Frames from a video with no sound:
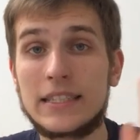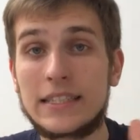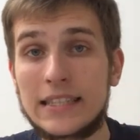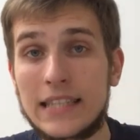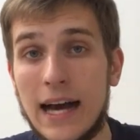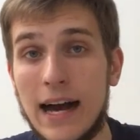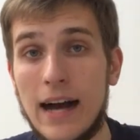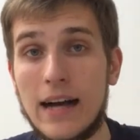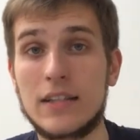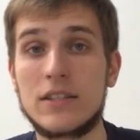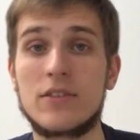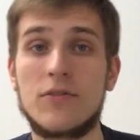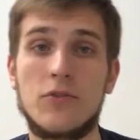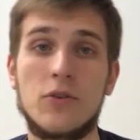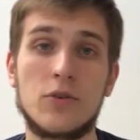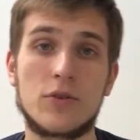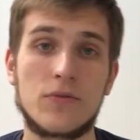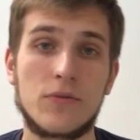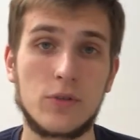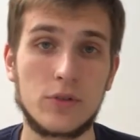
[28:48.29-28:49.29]
tons of
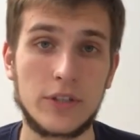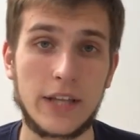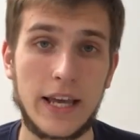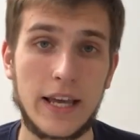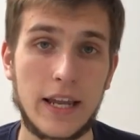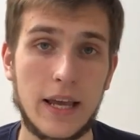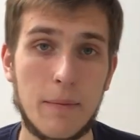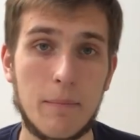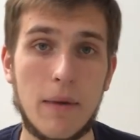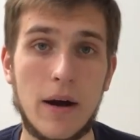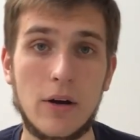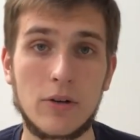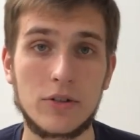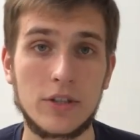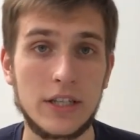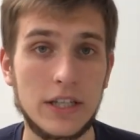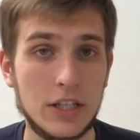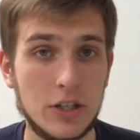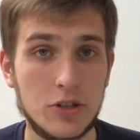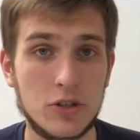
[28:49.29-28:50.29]
useful data about
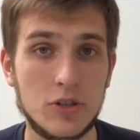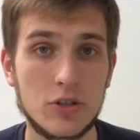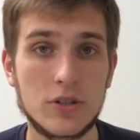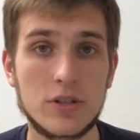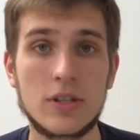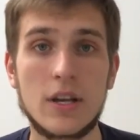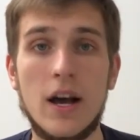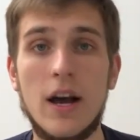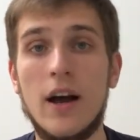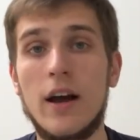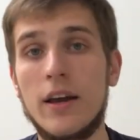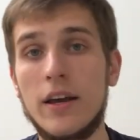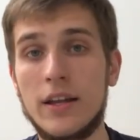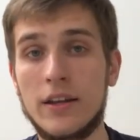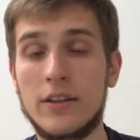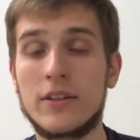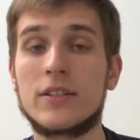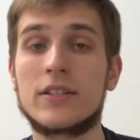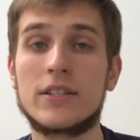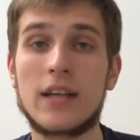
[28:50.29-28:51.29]
issues
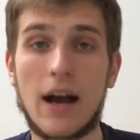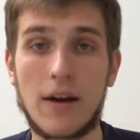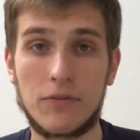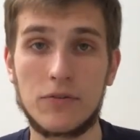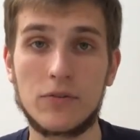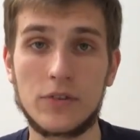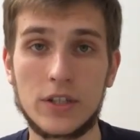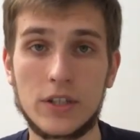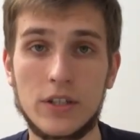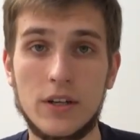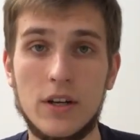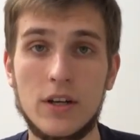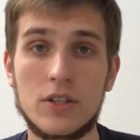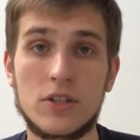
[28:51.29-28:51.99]
in the software.